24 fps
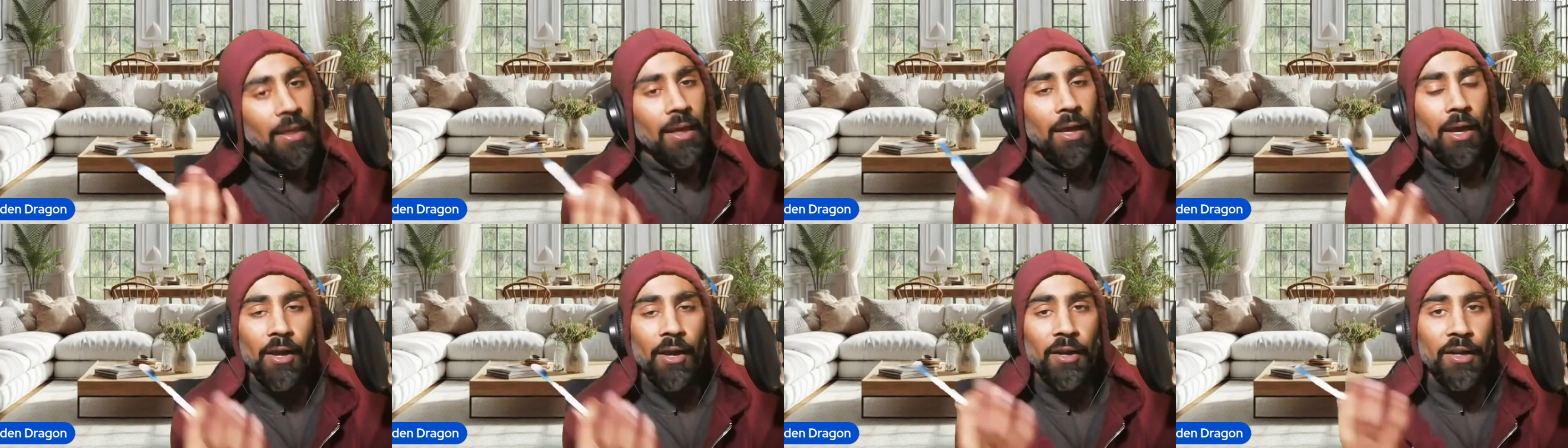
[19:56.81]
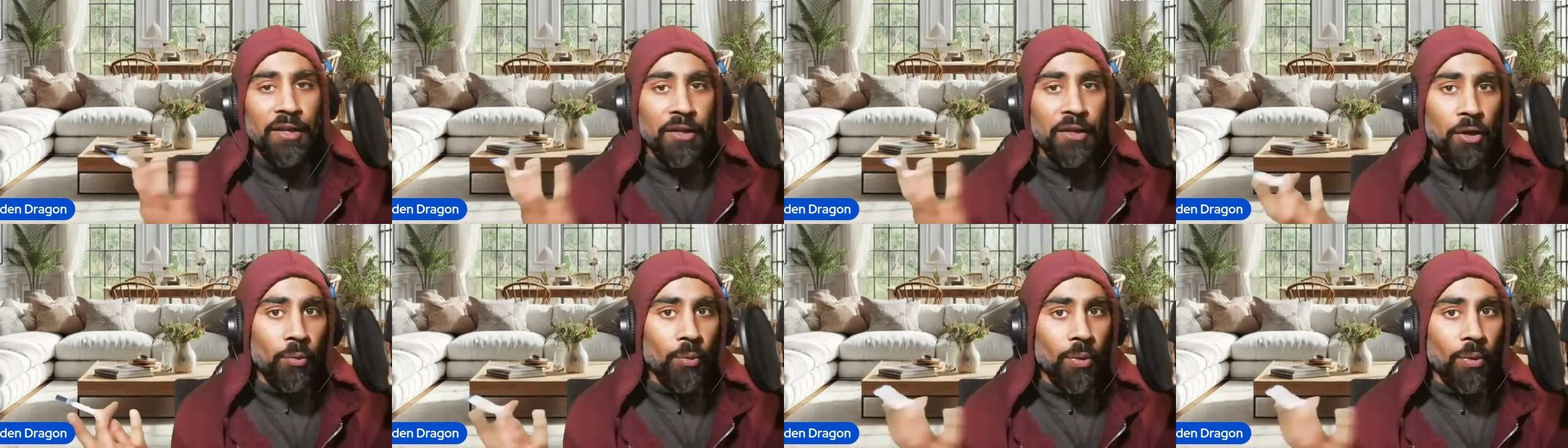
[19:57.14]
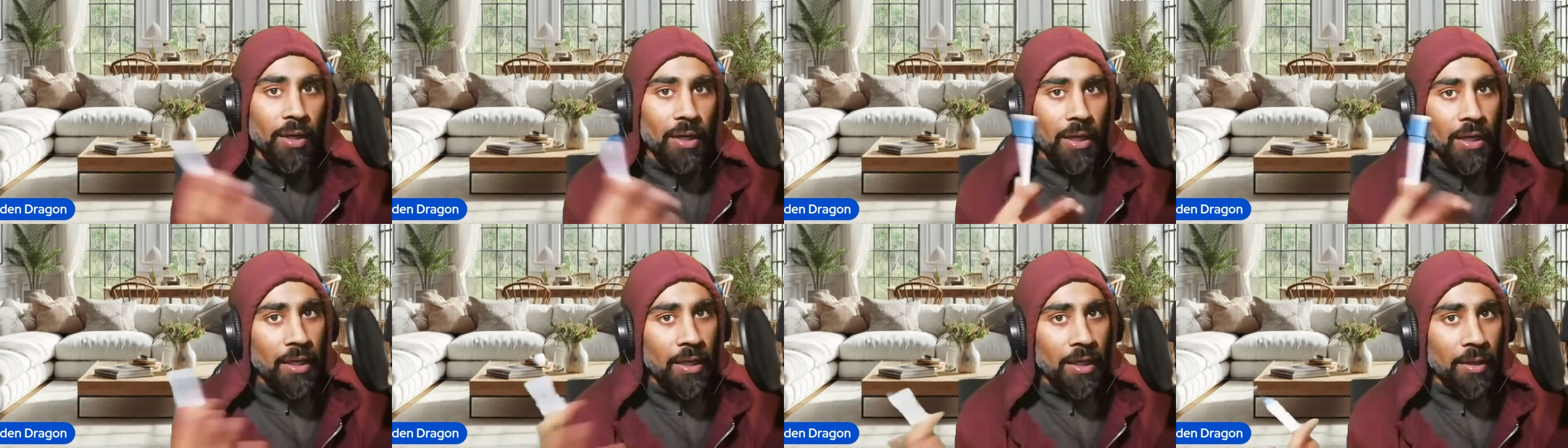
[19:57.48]
I only know
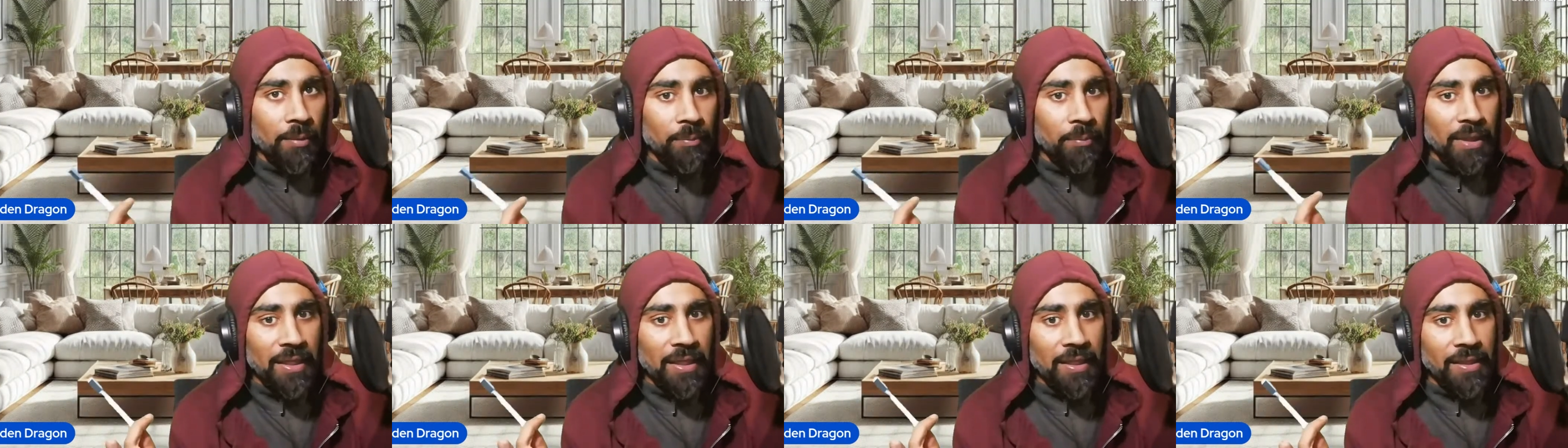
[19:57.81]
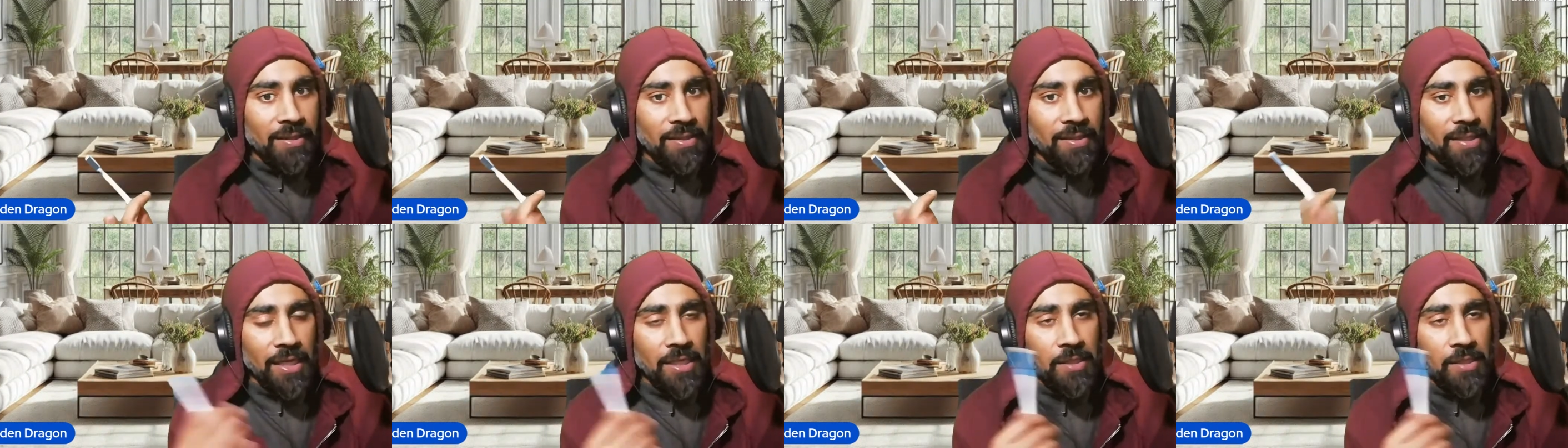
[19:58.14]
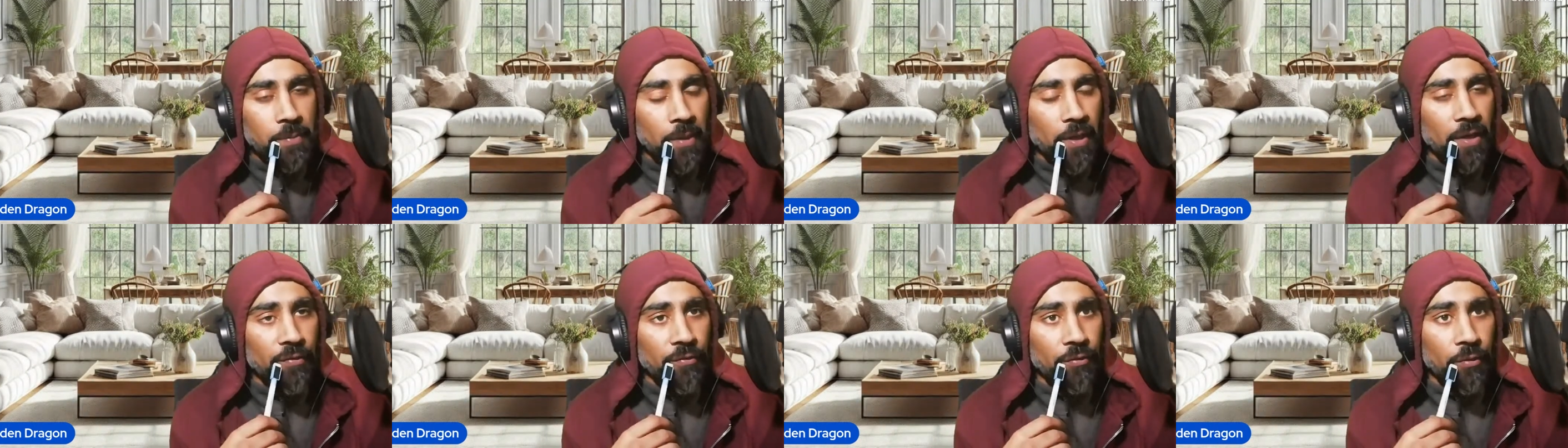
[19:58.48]
what media says,
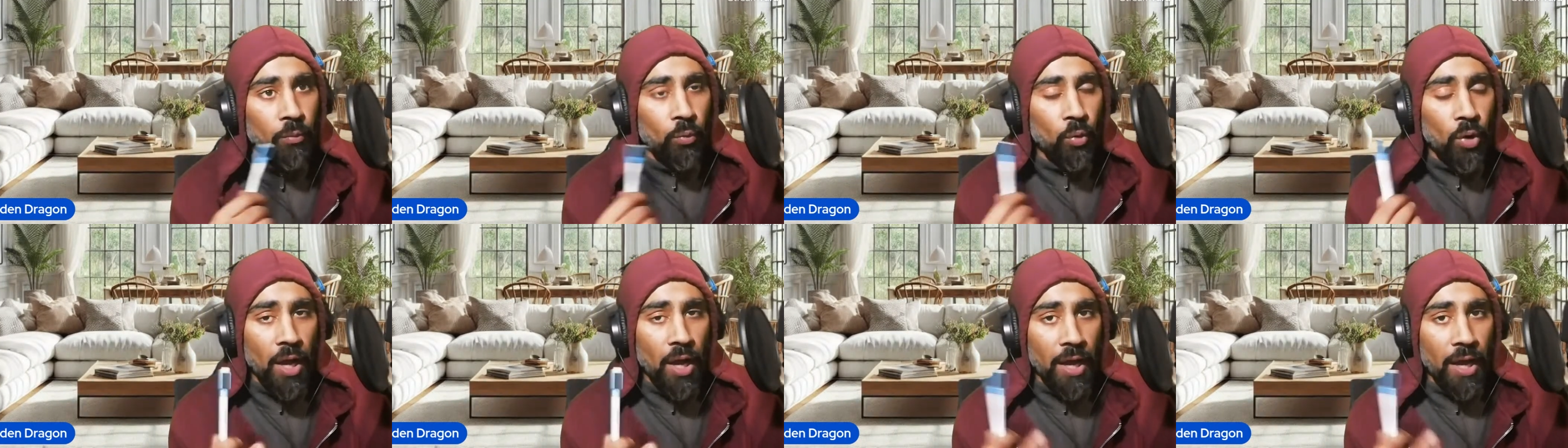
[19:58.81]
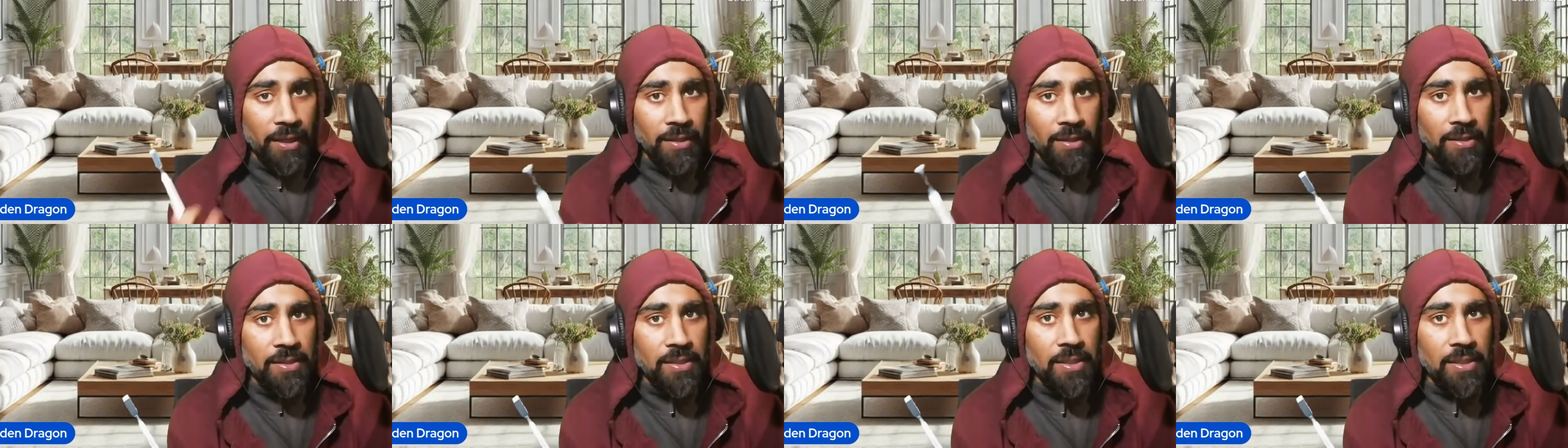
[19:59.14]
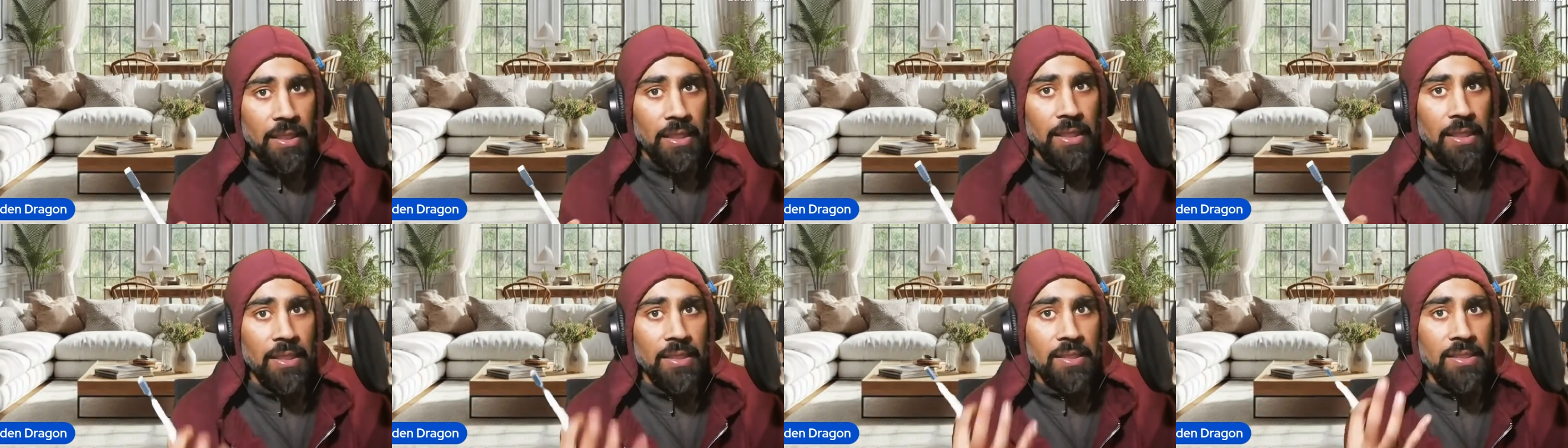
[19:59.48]
but from what I can
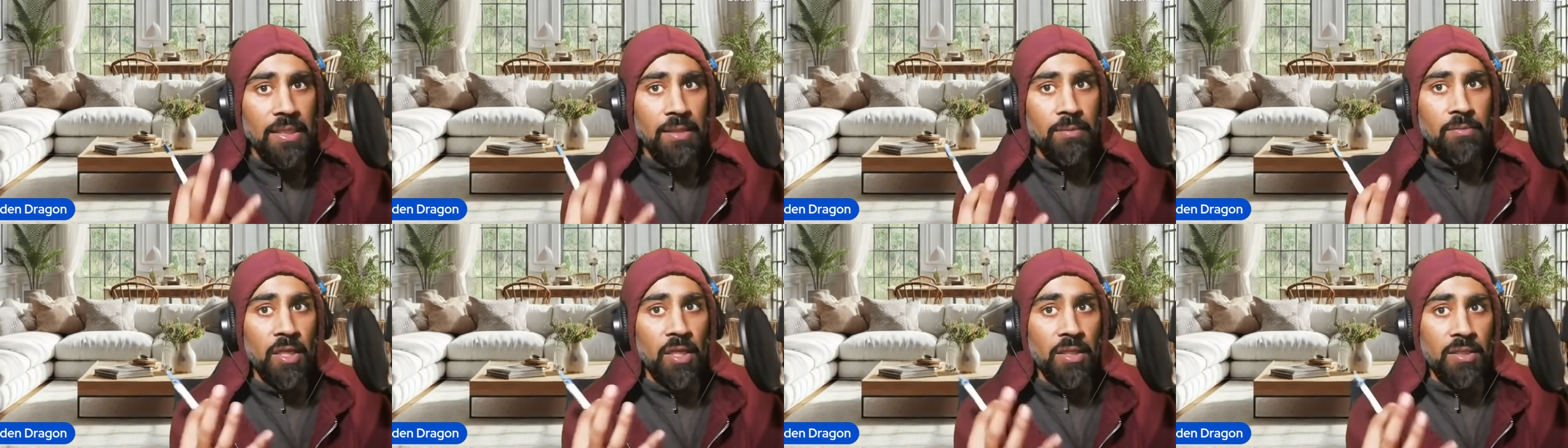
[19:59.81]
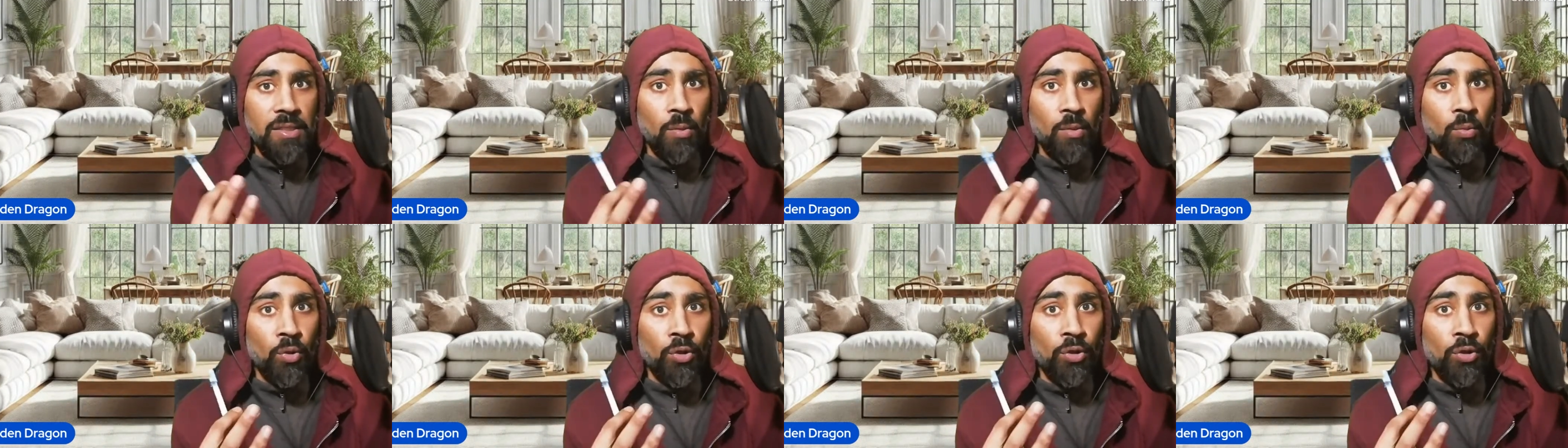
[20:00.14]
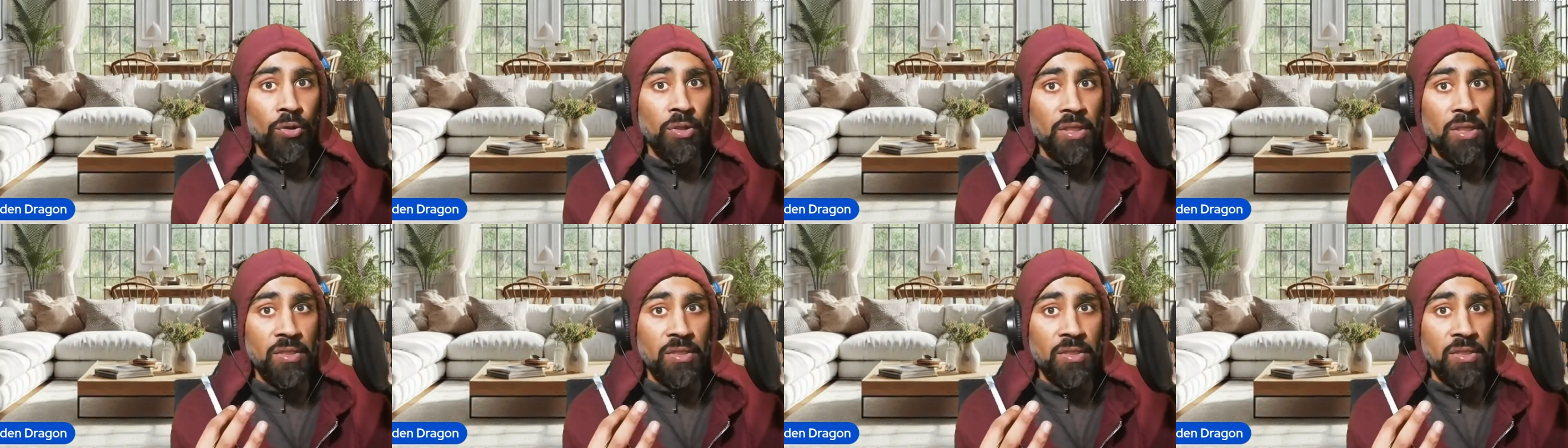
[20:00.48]
see, he seems like someone who doesn't